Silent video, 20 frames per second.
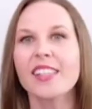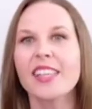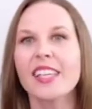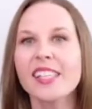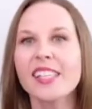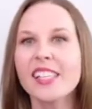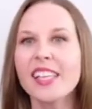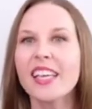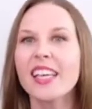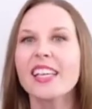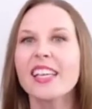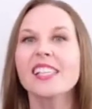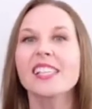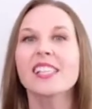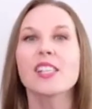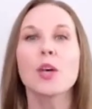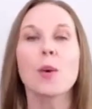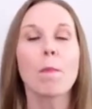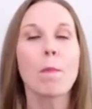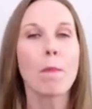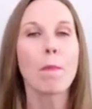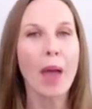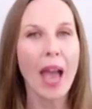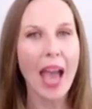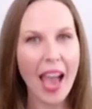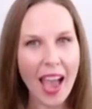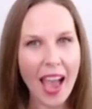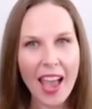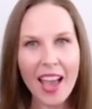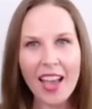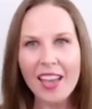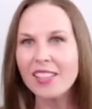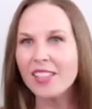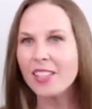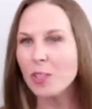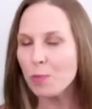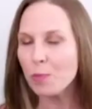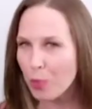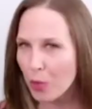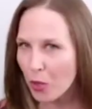this is the past
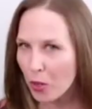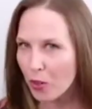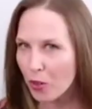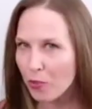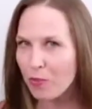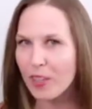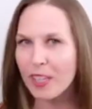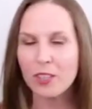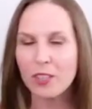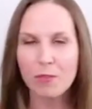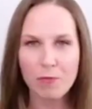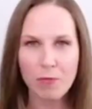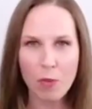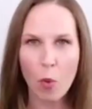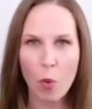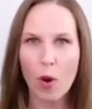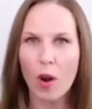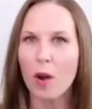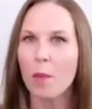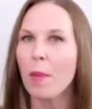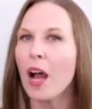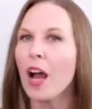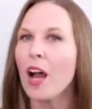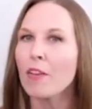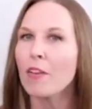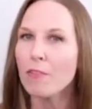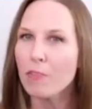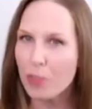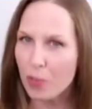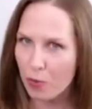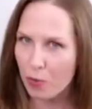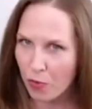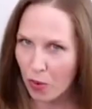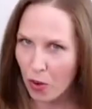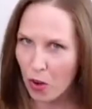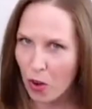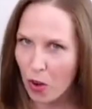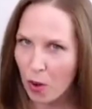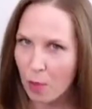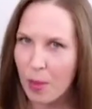perfect form of the
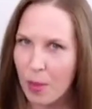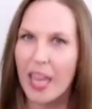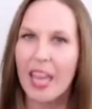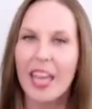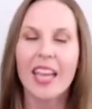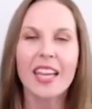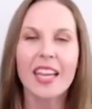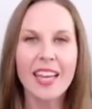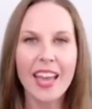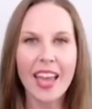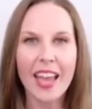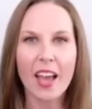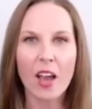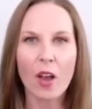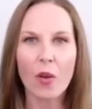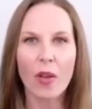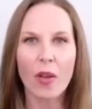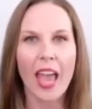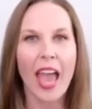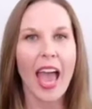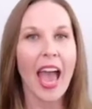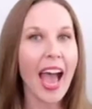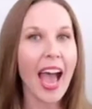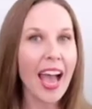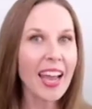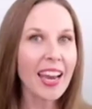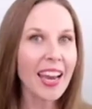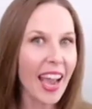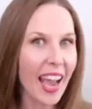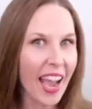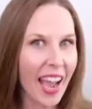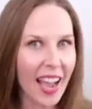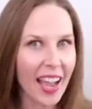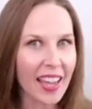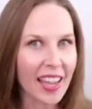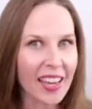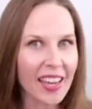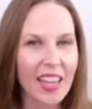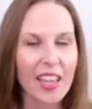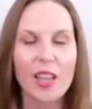verb. Now,
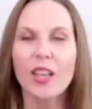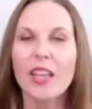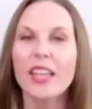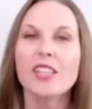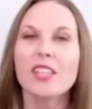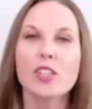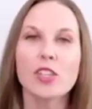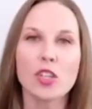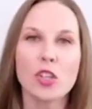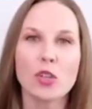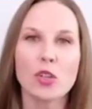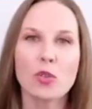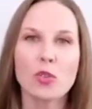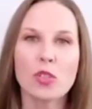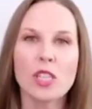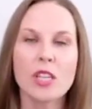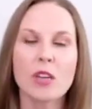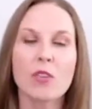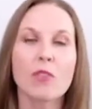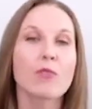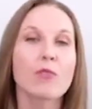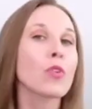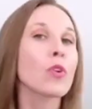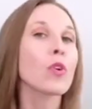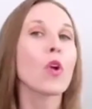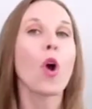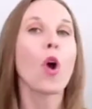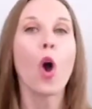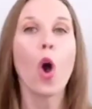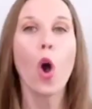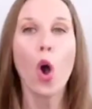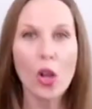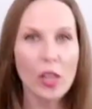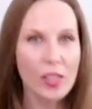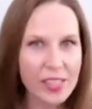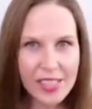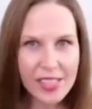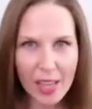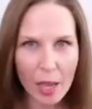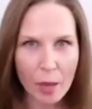had is used for all
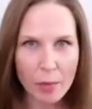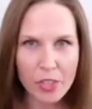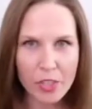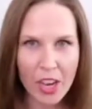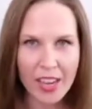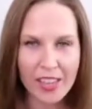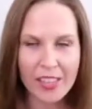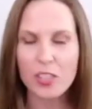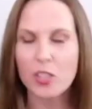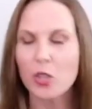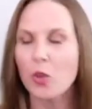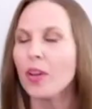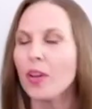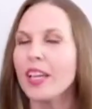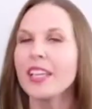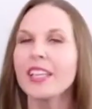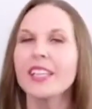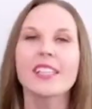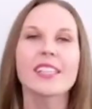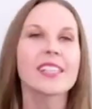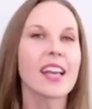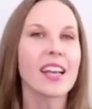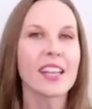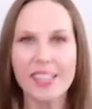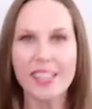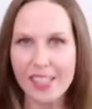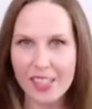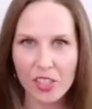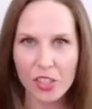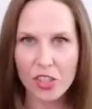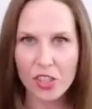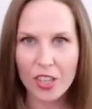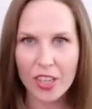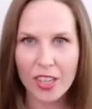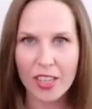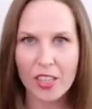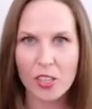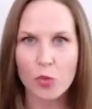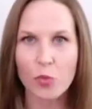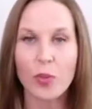subjects, so it doesn't
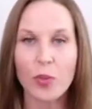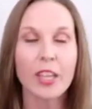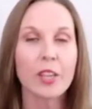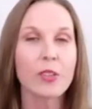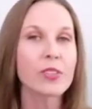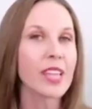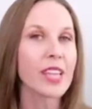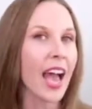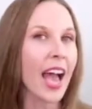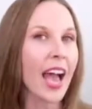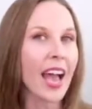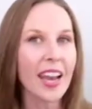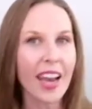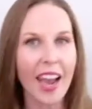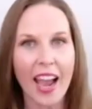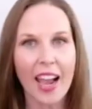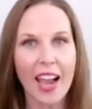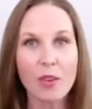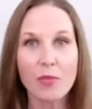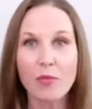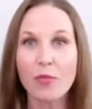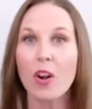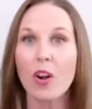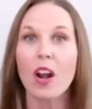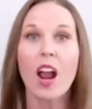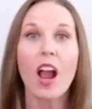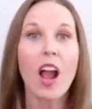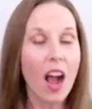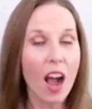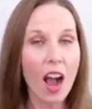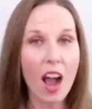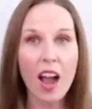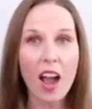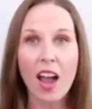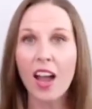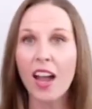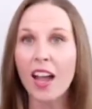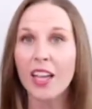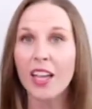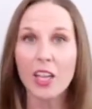change. We use had for
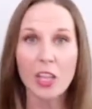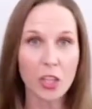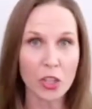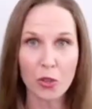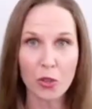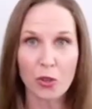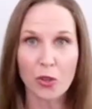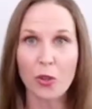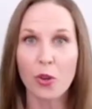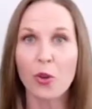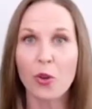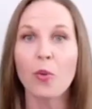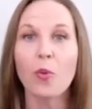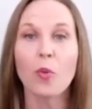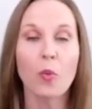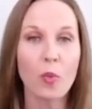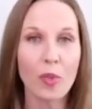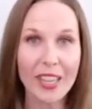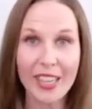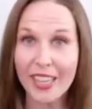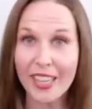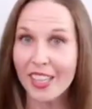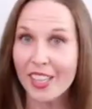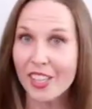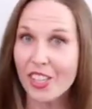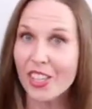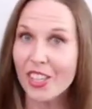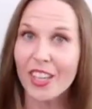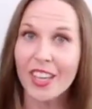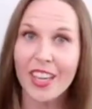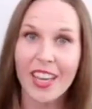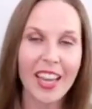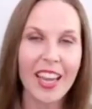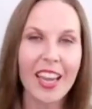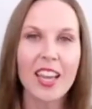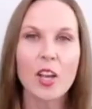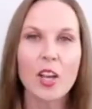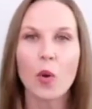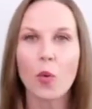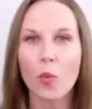I, you, he, she,
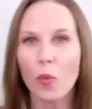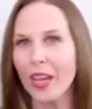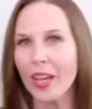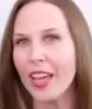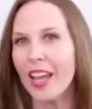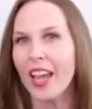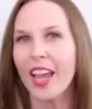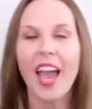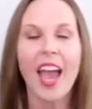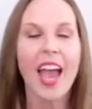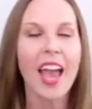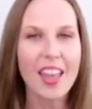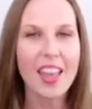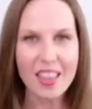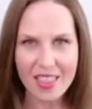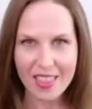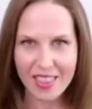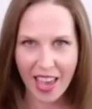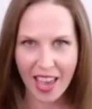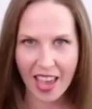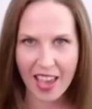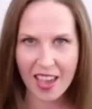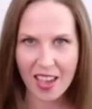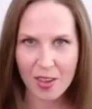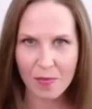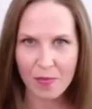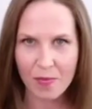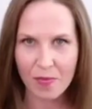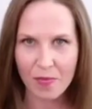it, we, and they.